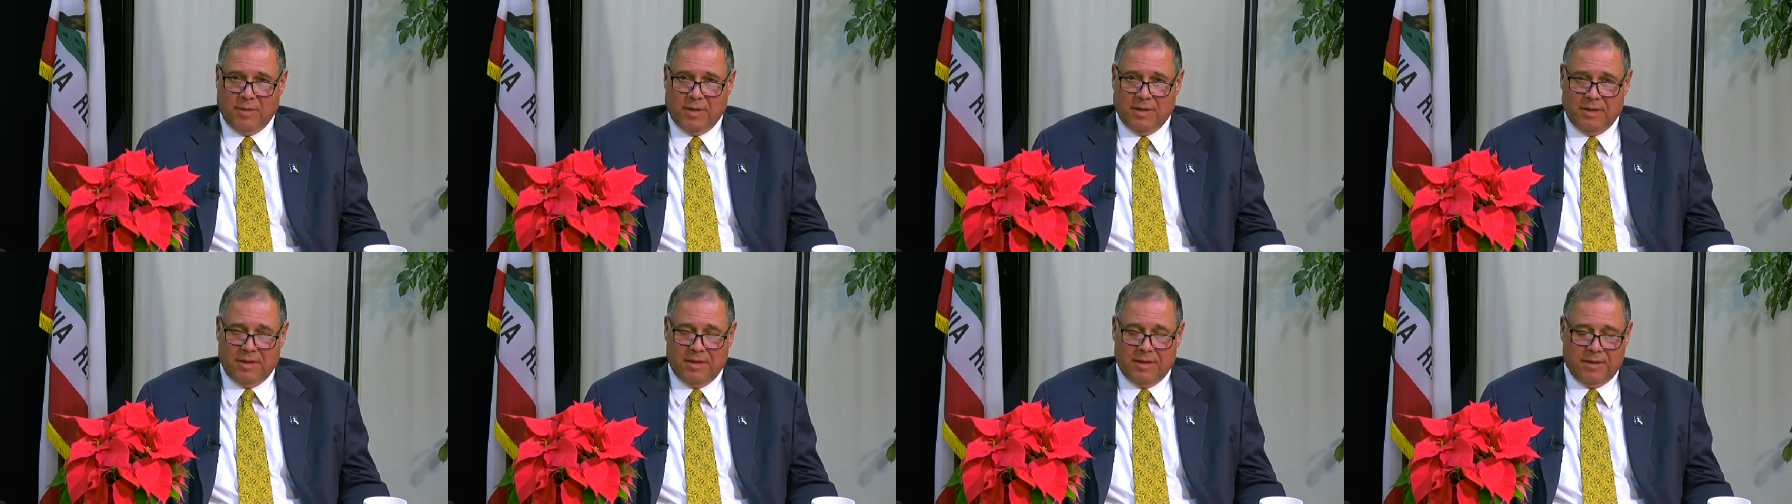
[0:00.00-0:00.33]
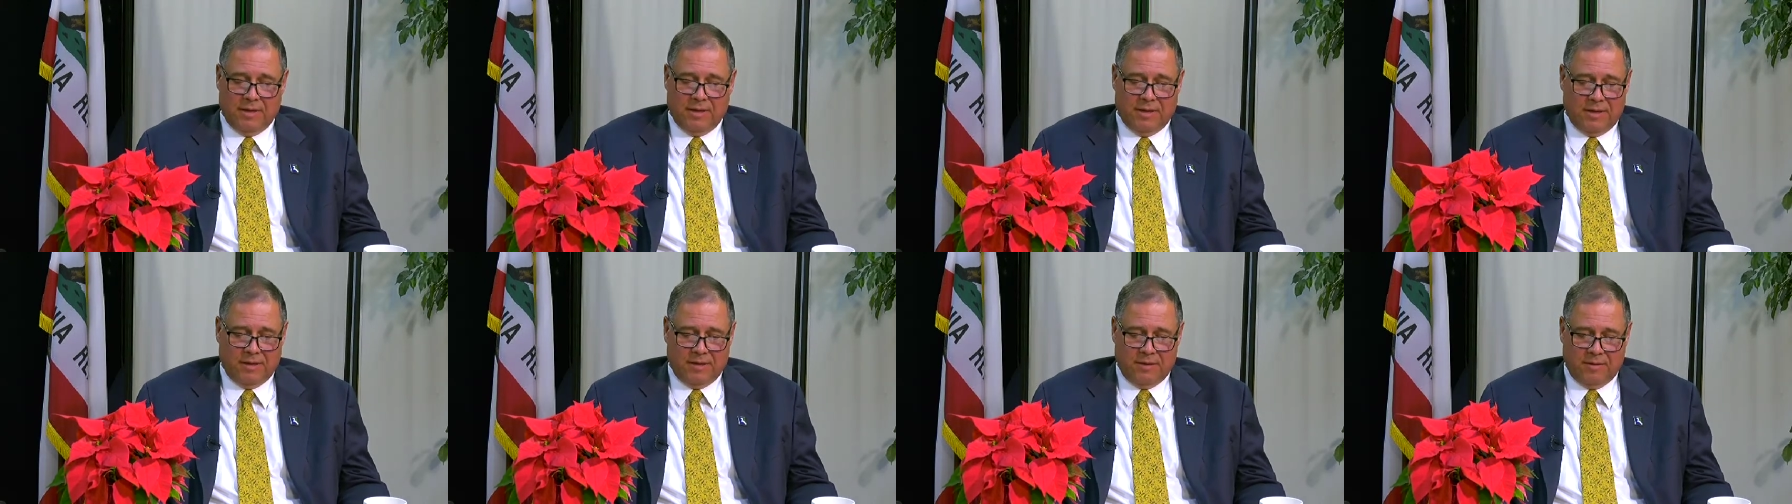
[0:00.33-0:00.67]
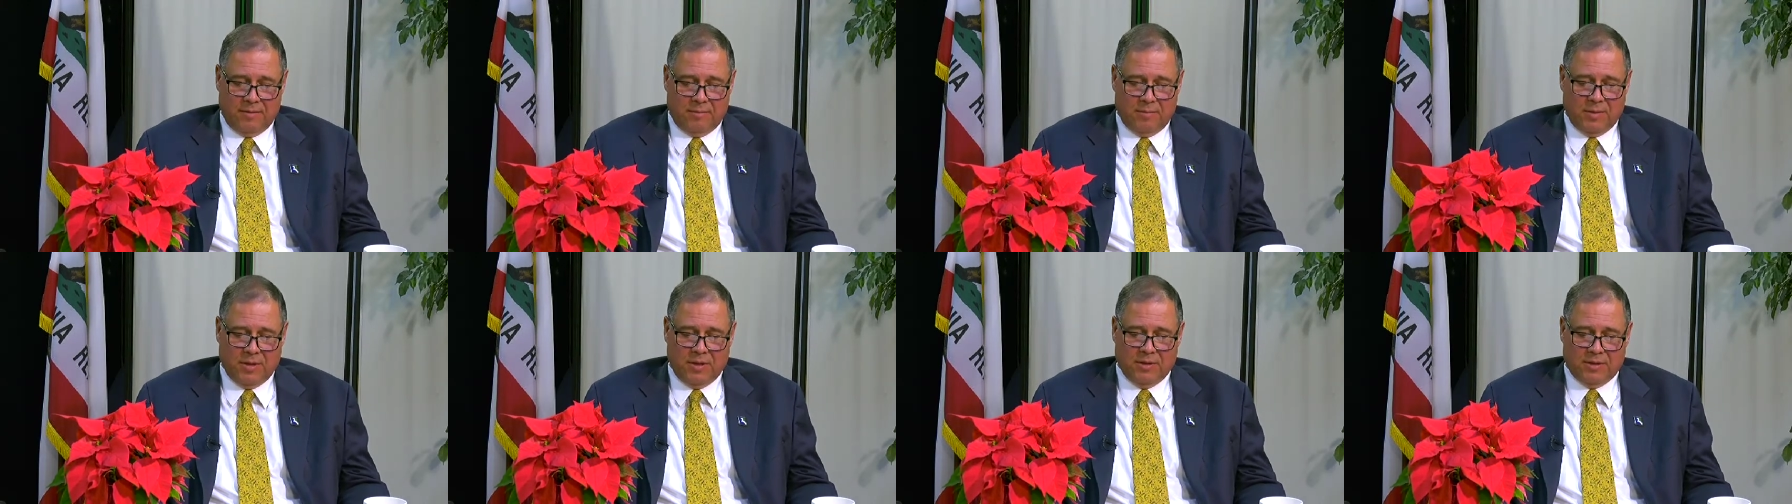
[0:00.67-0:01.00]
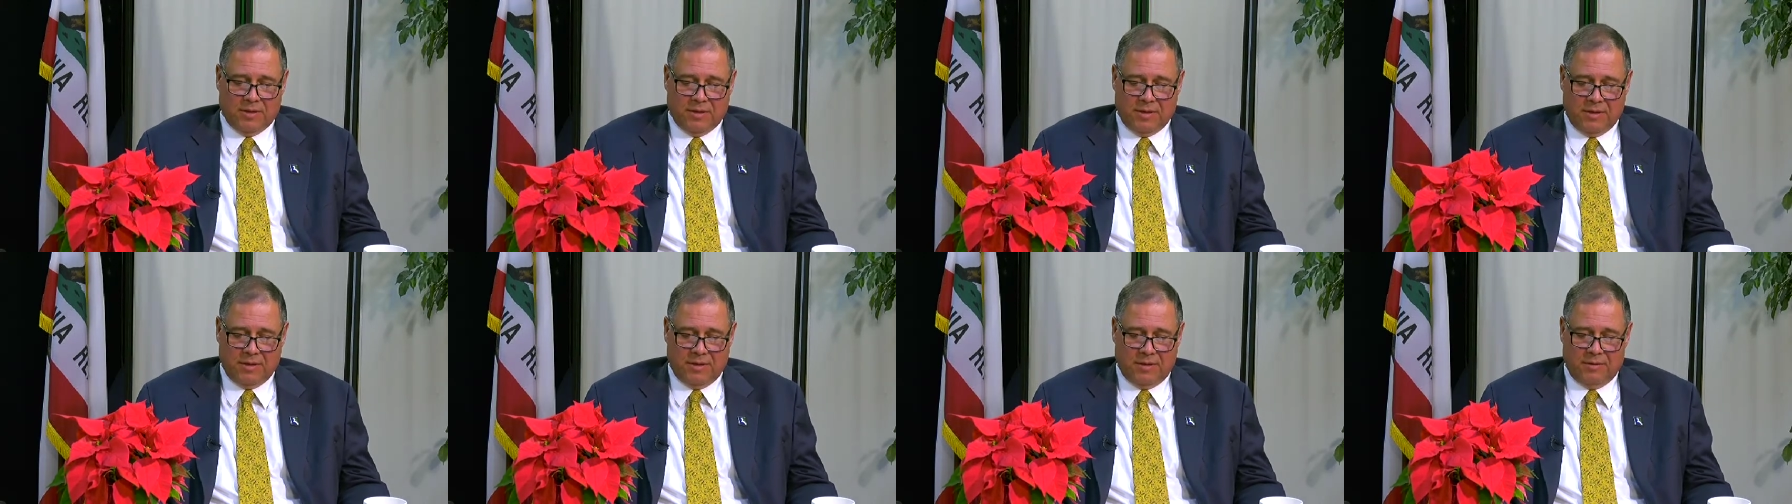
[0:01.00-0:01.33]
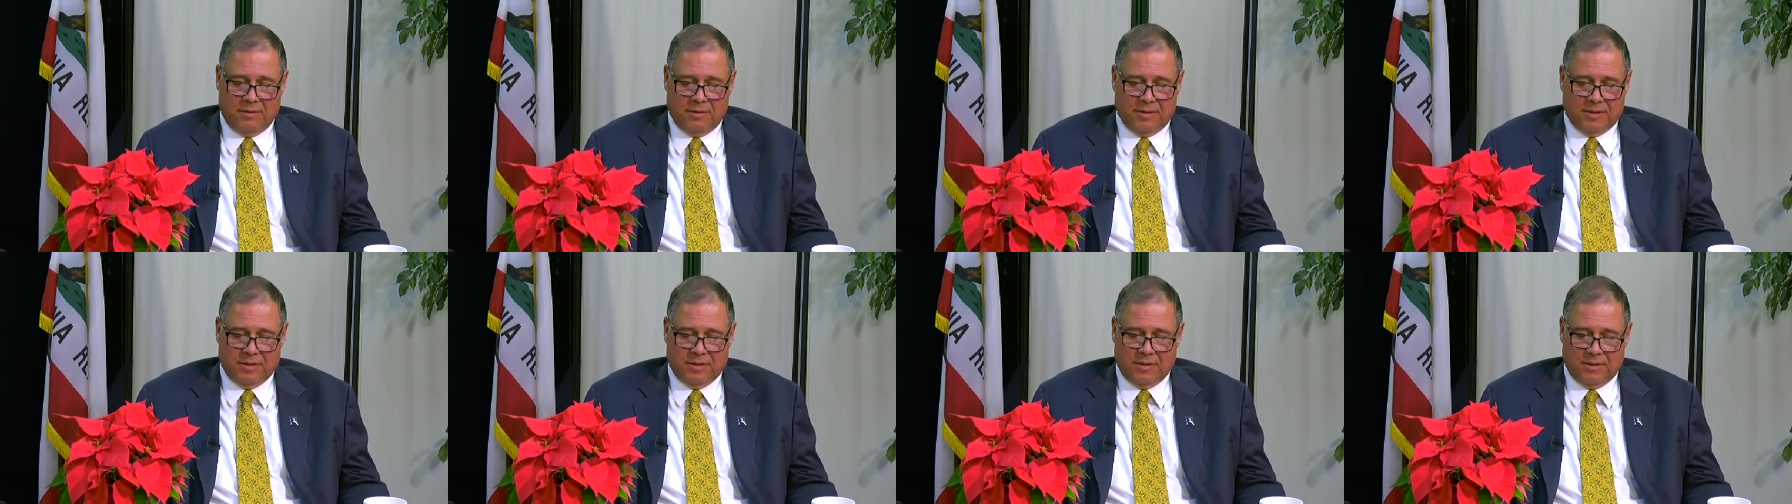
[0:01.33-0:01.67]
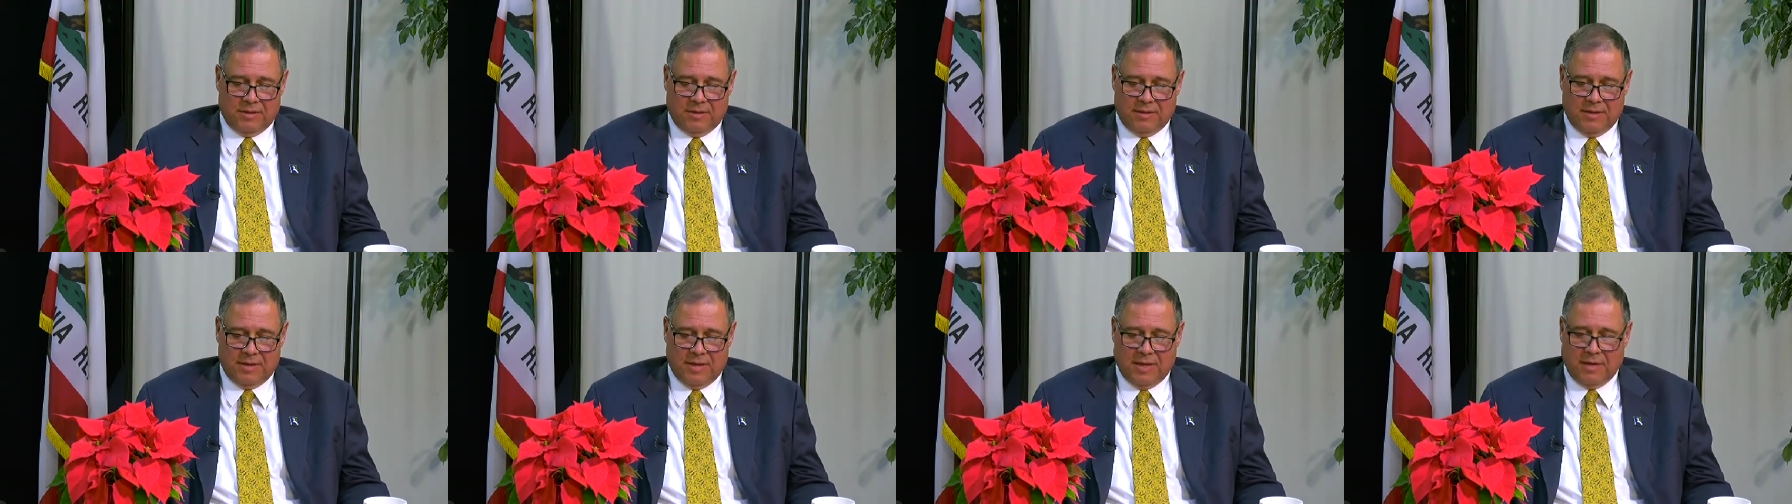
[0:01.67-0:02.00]
And and you know, the military is
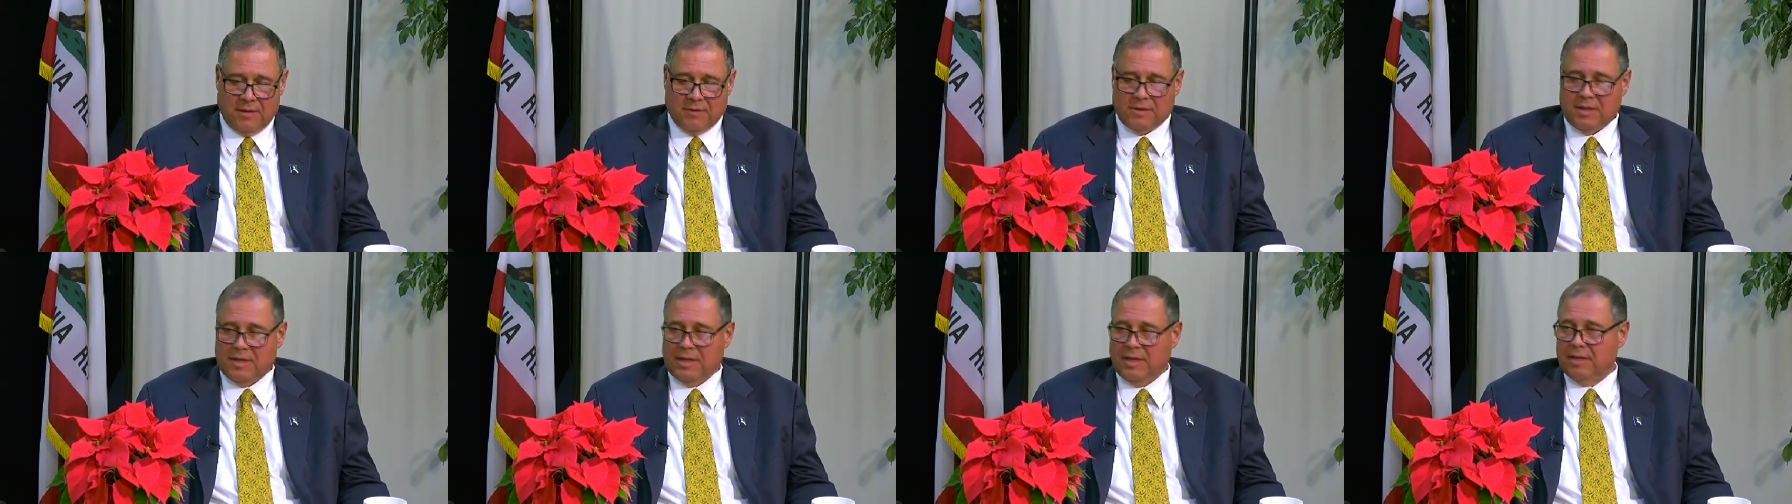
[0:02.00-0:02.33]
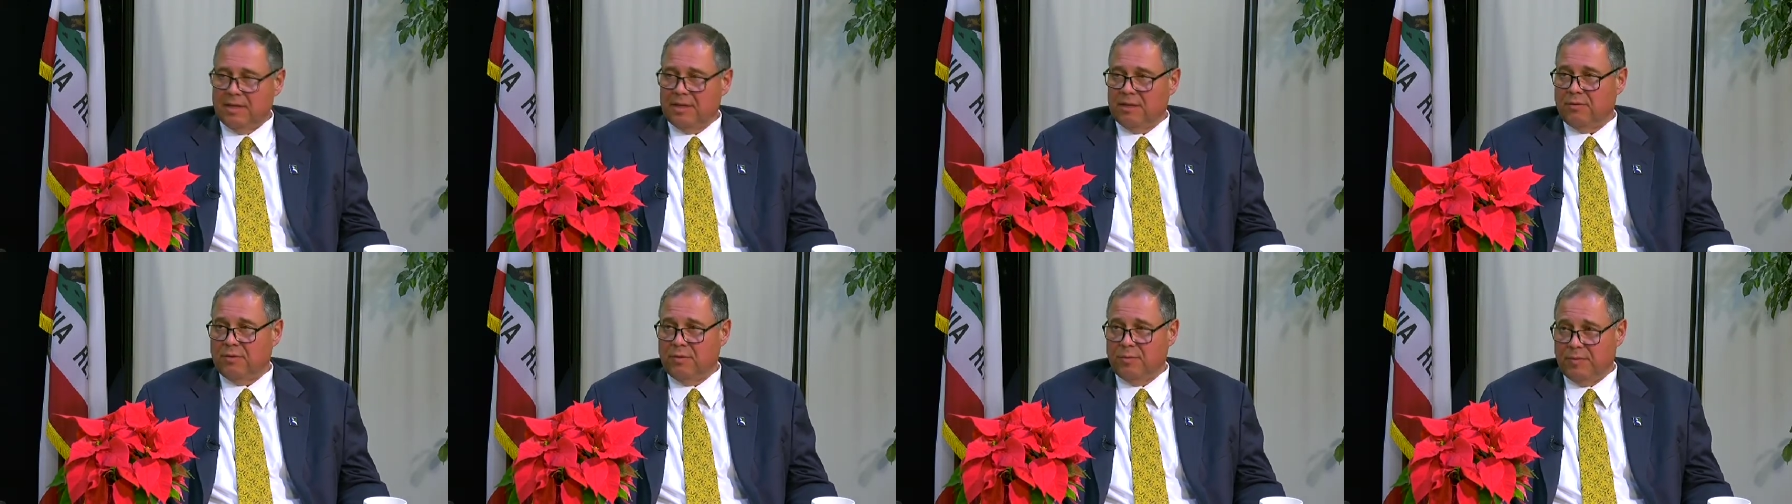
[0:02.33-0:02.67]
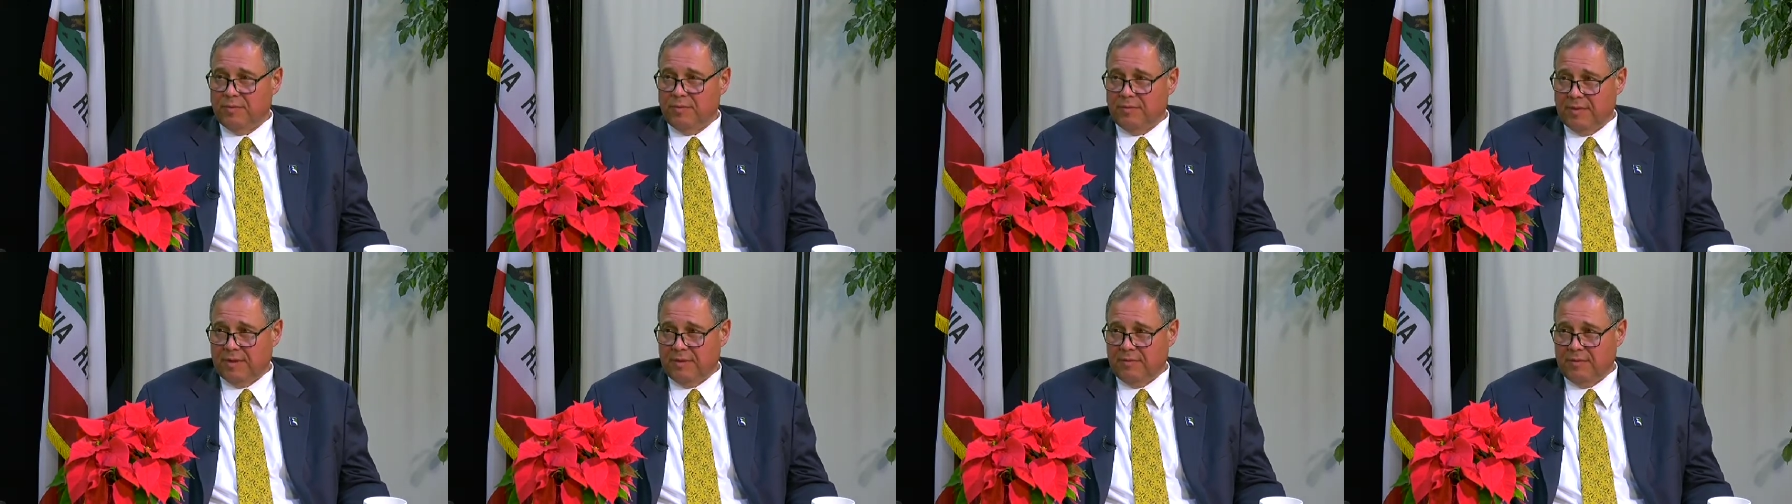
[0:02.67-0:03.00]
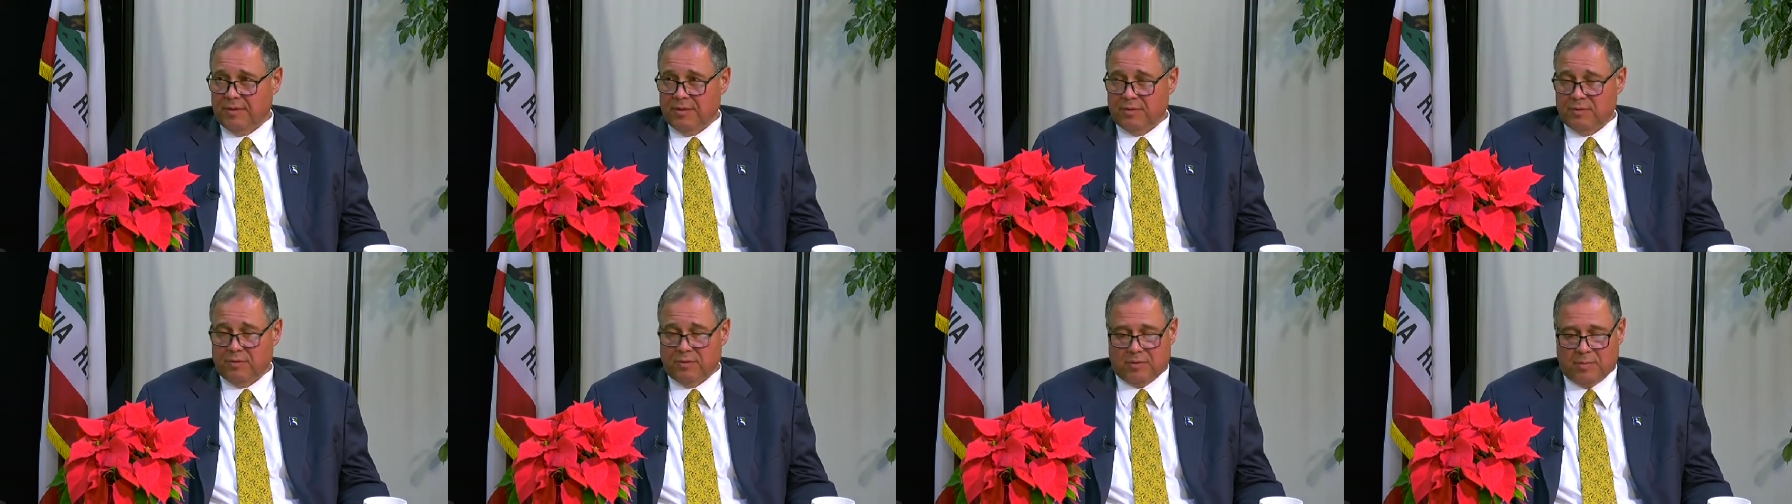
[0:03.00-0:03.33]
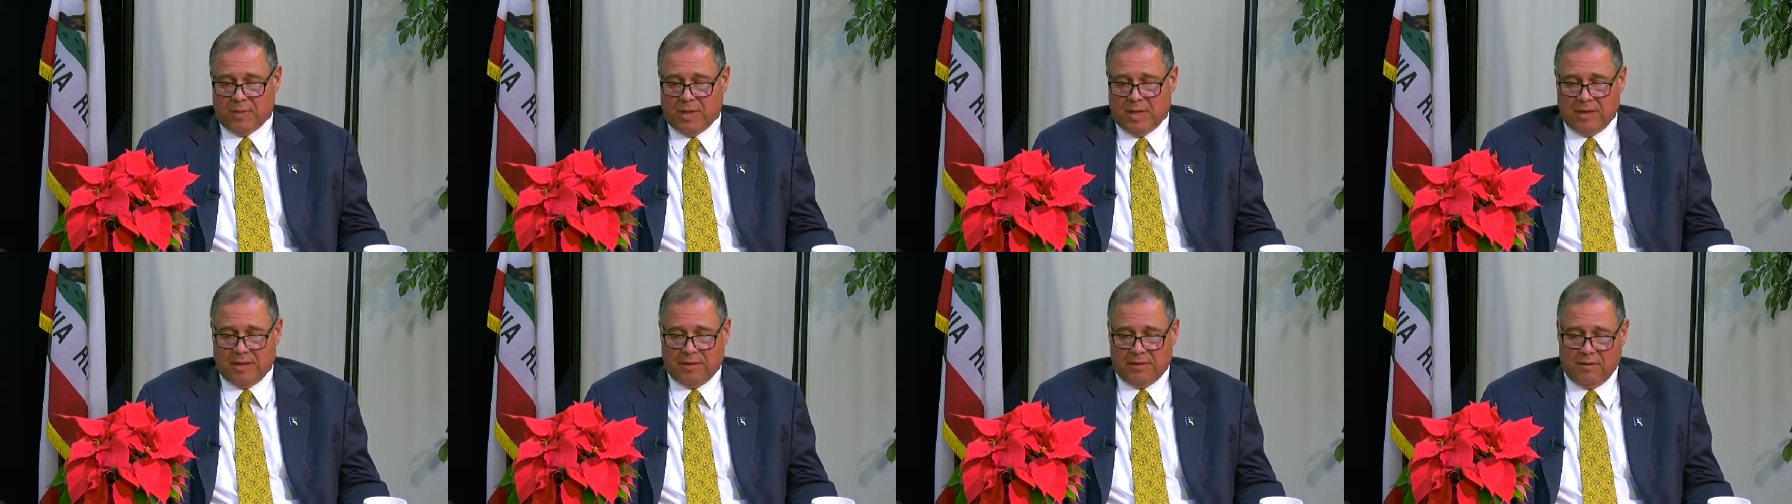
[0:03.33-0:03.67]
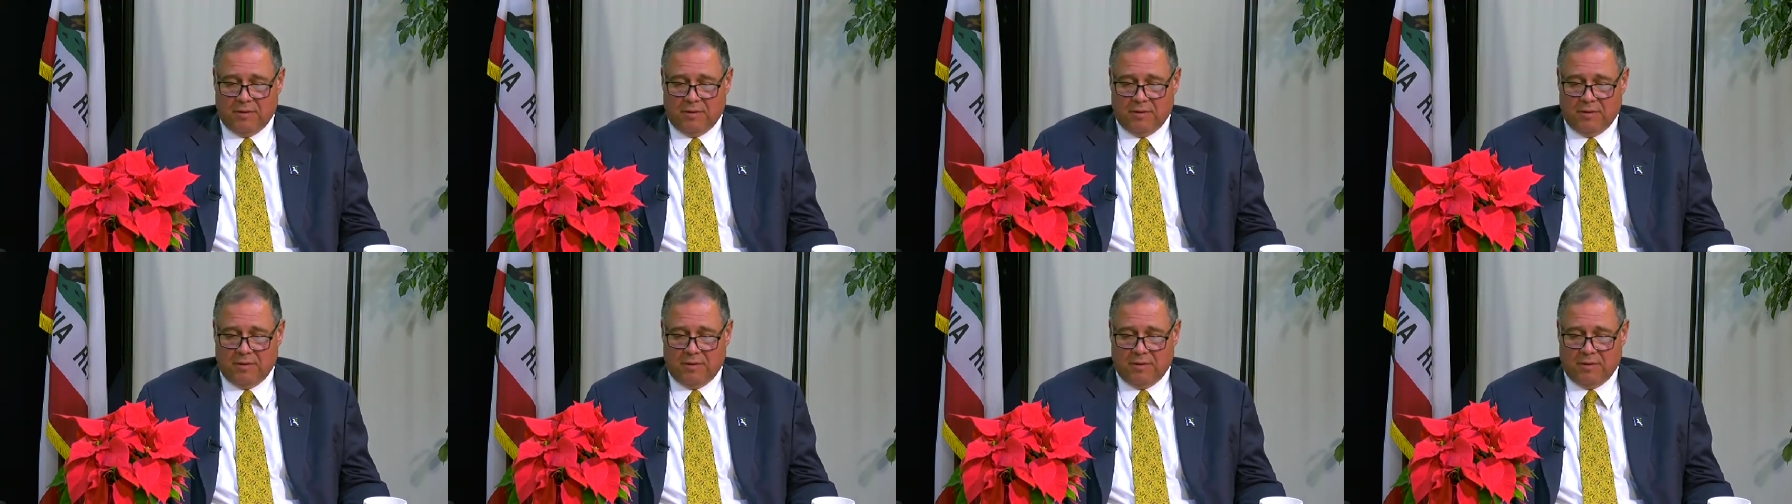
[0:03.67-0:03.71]
an outstanding group of individuals by